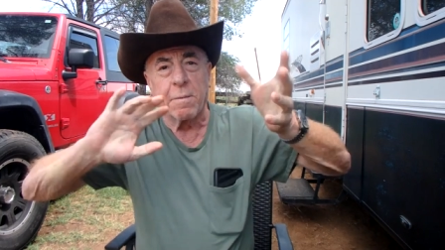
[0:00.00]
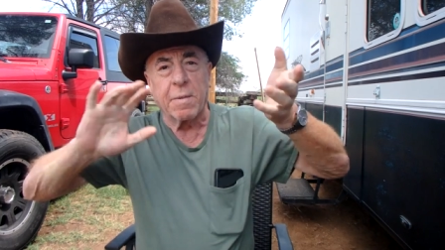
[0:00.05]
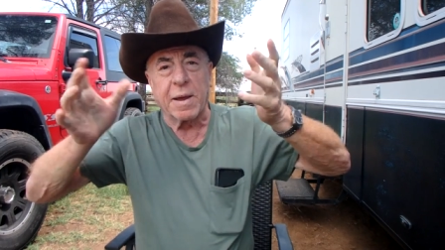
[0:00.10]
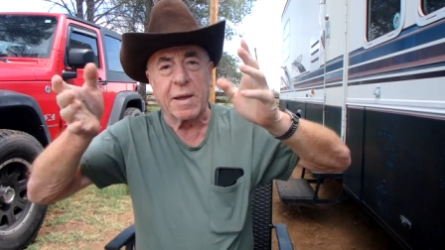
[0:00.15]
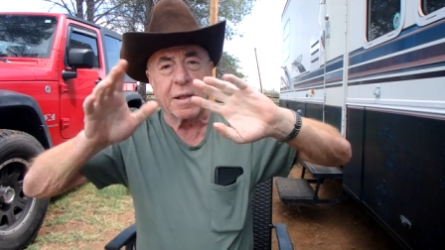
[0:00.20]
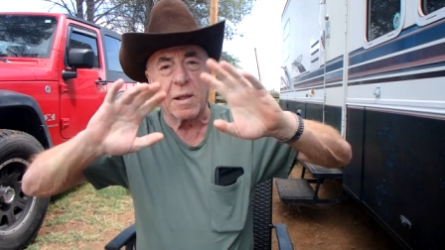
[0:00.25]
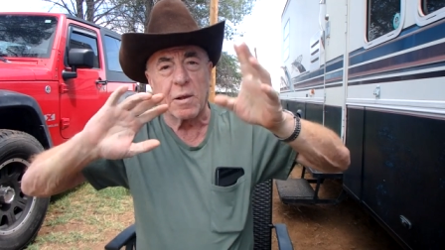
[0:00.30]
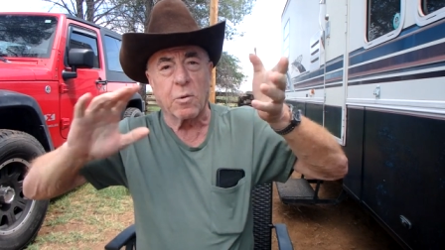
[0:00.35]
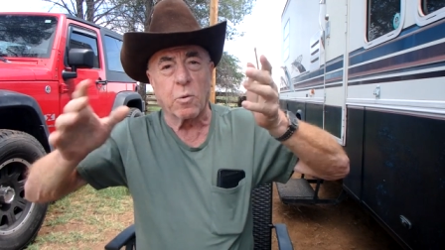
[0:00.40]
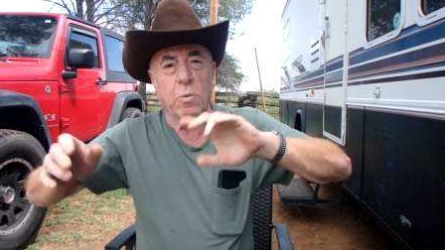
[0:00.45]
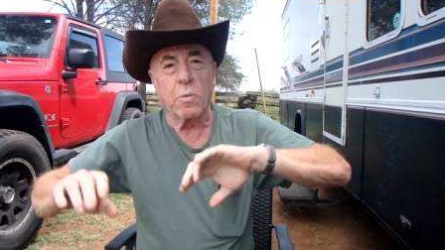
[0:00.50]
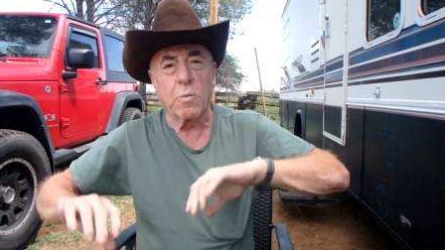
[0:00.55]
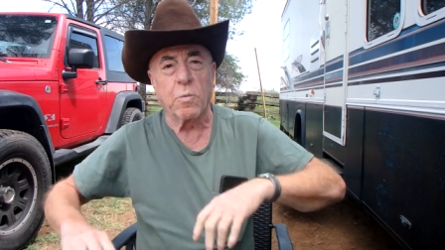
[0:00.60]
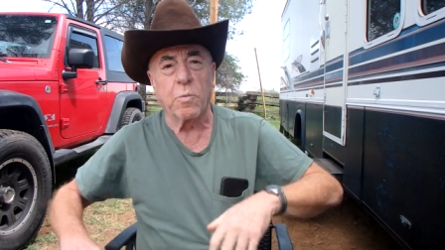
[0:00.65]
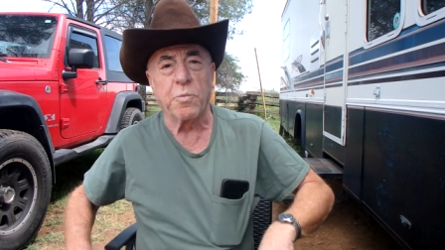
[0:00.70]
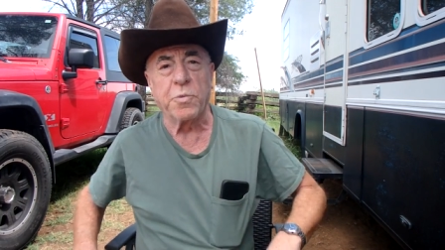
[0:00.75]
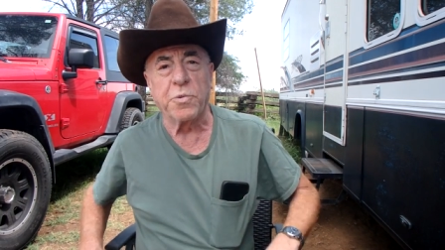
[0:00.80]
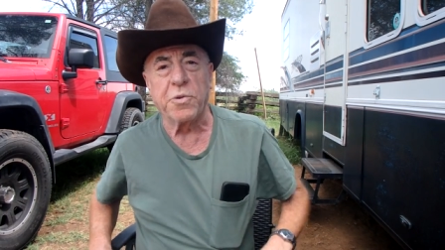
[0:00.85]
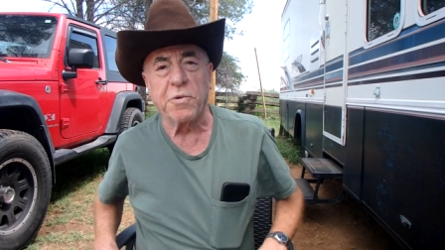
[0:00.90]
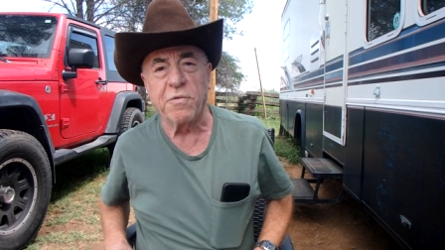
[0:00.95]
make the,
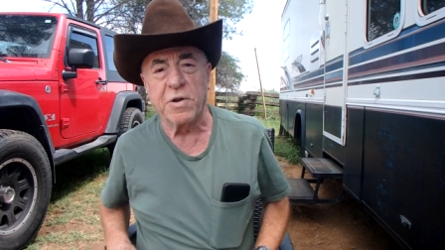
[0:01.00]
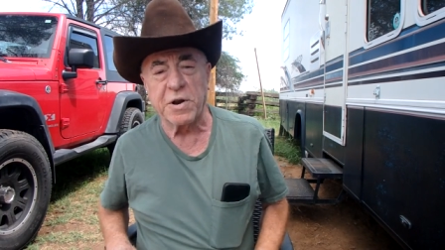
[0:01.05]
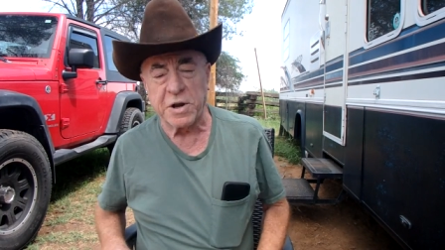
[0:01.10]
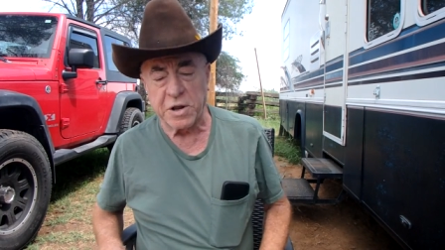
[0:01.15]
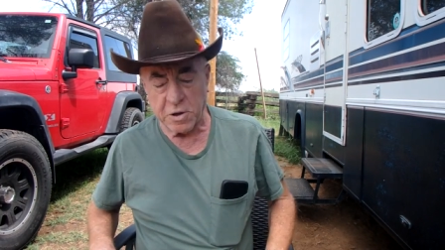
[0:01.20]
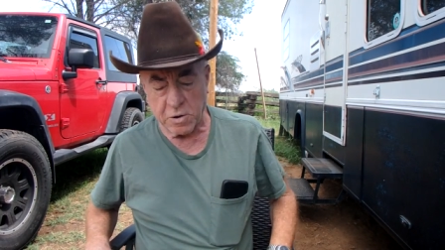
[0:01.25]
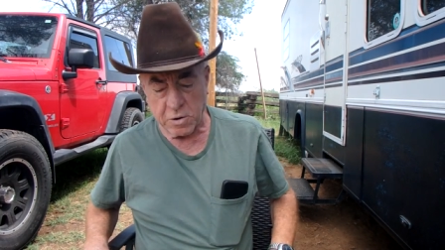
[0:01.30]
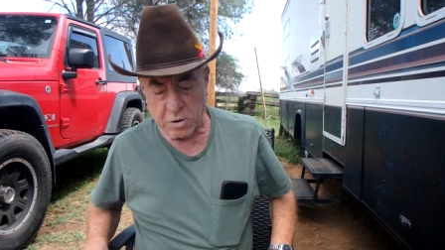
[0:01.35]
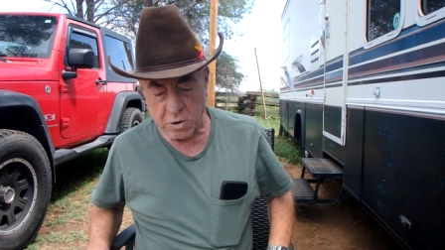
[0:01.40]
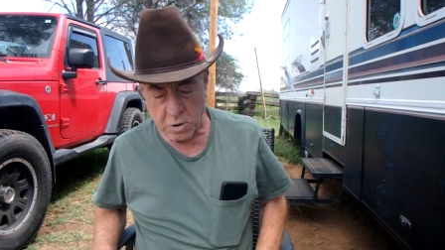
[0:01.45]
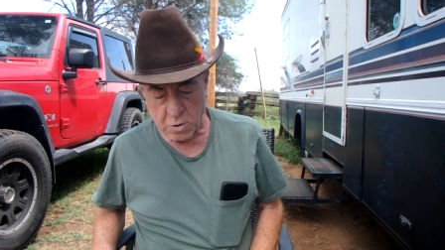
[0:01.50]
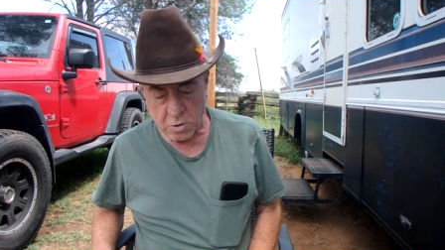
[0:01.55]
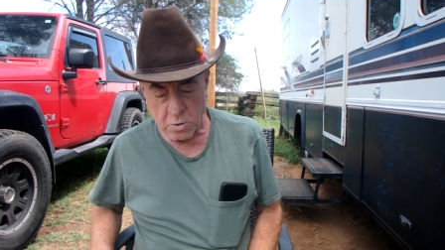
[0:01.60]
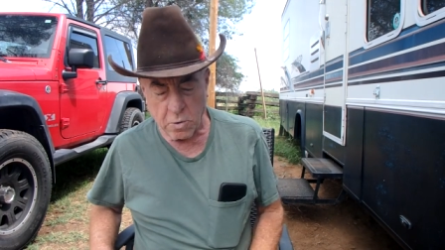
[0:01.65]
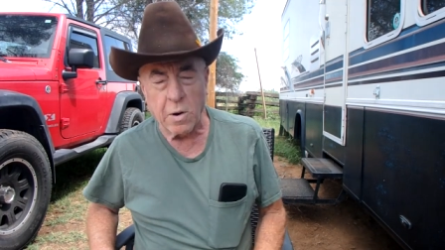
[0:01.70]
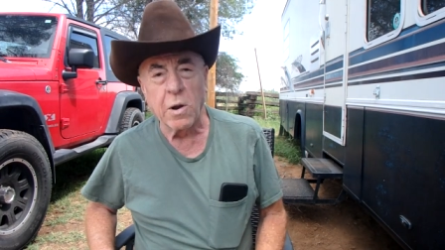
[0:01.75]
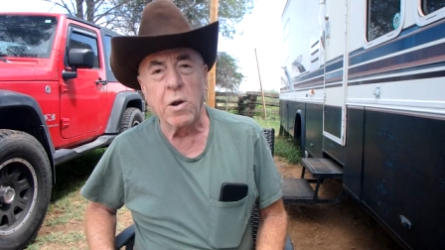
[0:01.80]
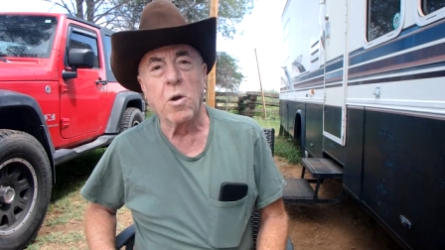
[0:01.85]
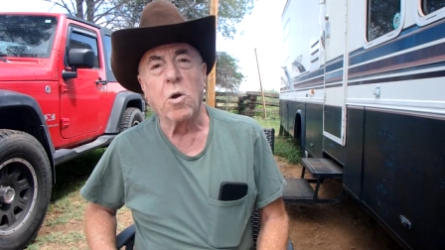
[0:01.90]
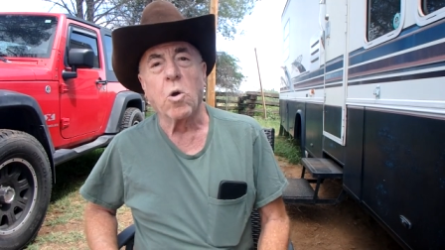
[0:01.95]
the video
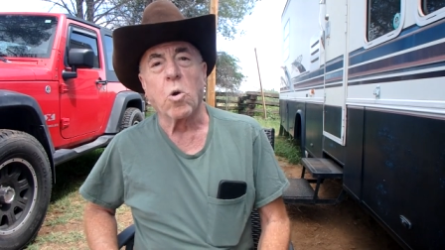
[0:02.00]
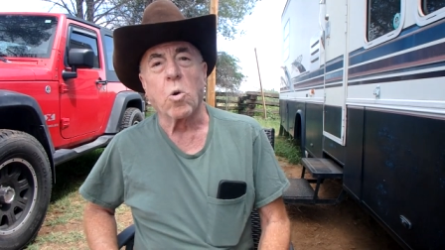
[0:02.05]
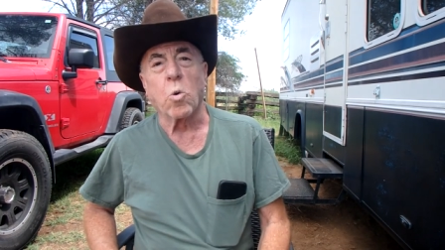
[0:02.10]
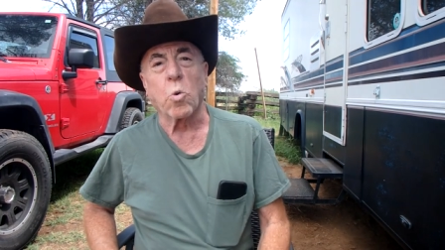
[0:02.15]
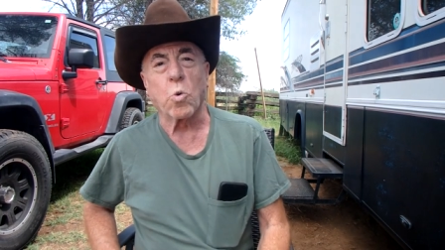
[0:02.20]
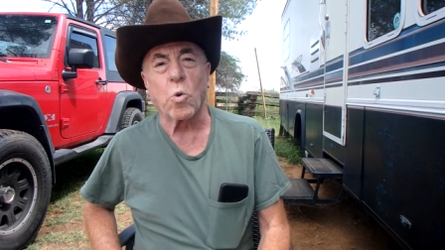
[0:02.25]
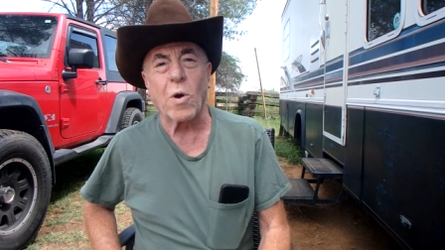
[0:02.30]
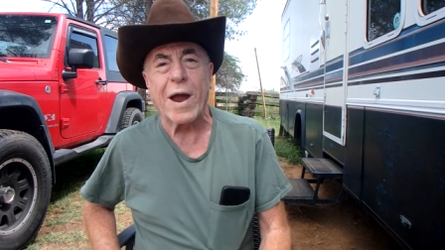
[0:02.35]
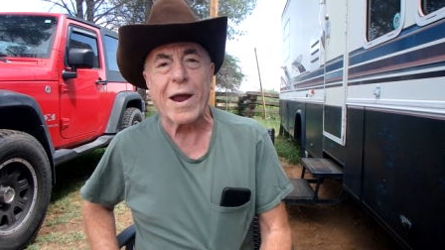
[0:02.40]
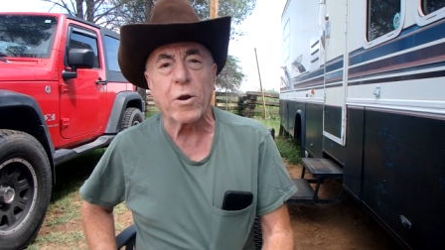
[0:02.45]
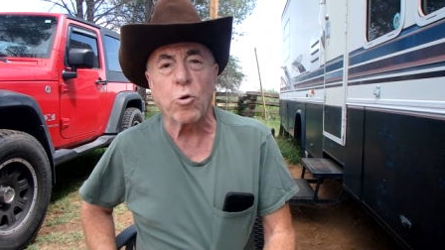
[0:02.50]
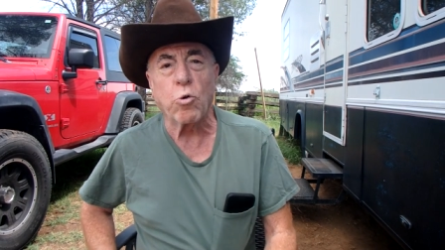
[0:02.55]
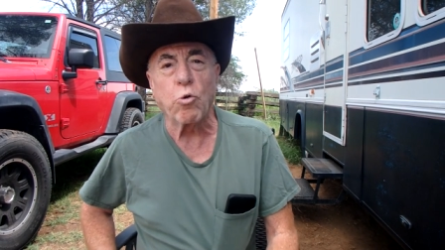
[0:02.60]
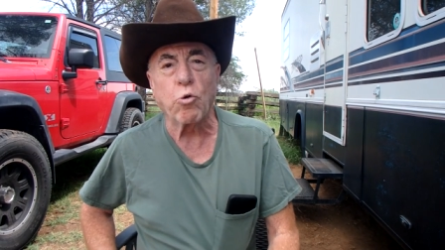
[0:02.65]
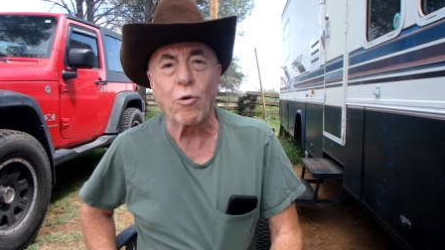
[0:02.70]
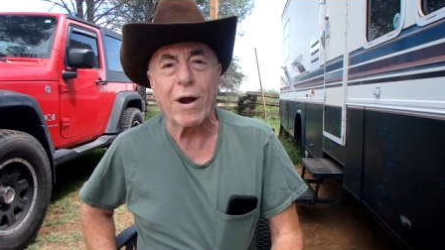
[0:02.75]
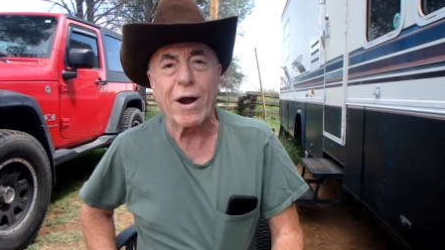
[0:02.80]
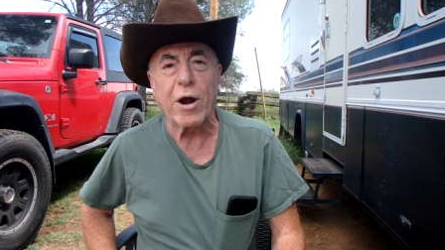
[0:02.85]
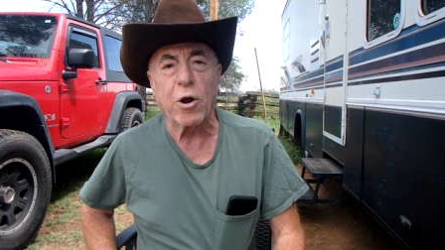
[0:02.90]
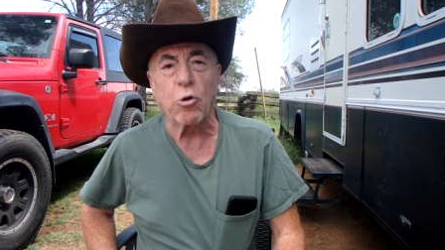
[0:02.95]
go rattle,
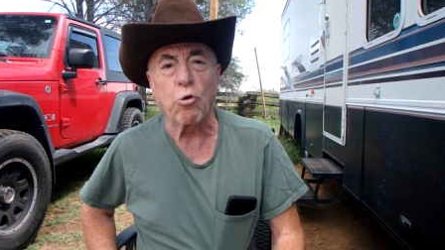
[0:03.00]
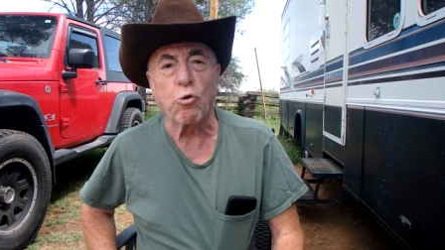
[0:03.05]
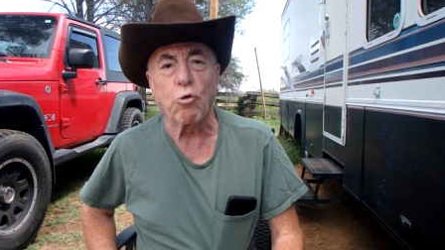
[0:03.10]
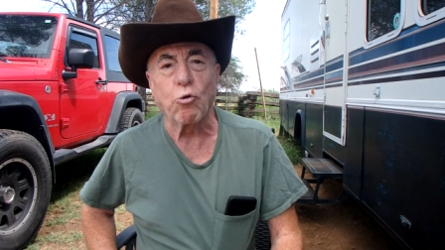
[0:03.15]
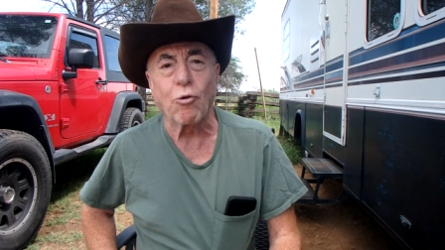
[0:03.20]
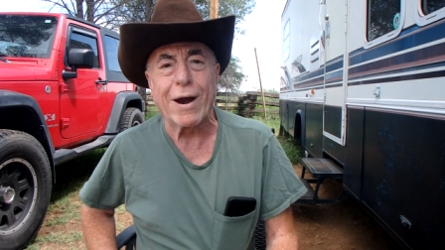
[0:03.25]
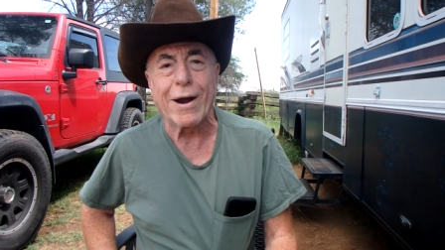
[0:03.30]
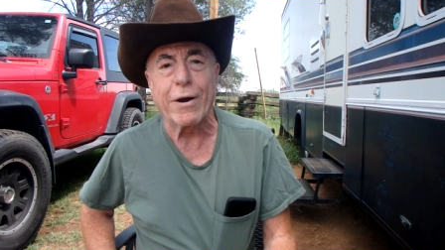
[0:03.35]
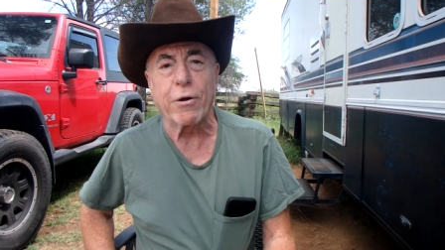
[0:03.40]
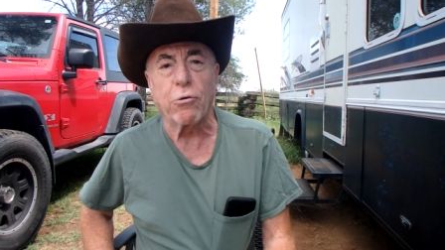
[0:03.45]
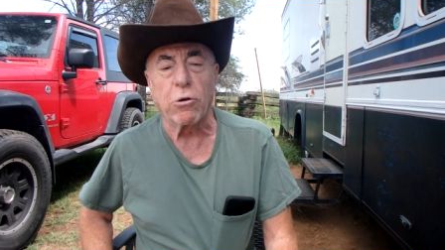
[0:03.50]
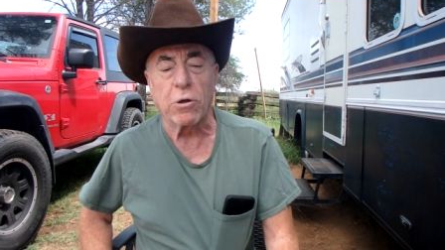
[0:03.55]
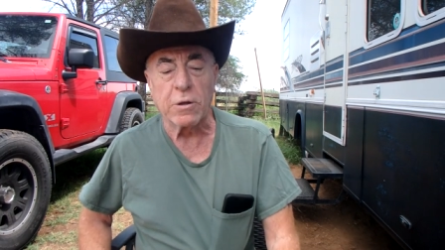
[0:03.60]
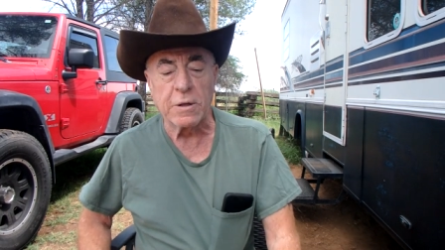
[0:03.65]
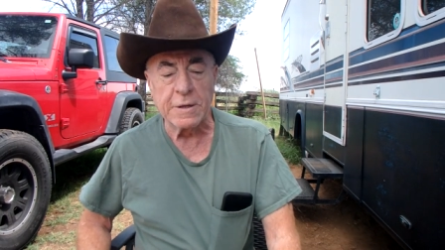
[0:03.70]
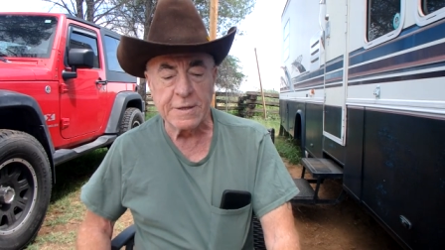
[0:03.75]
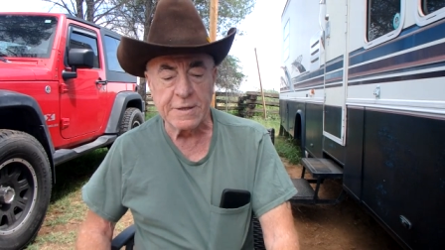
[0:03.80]
rattle, rattle.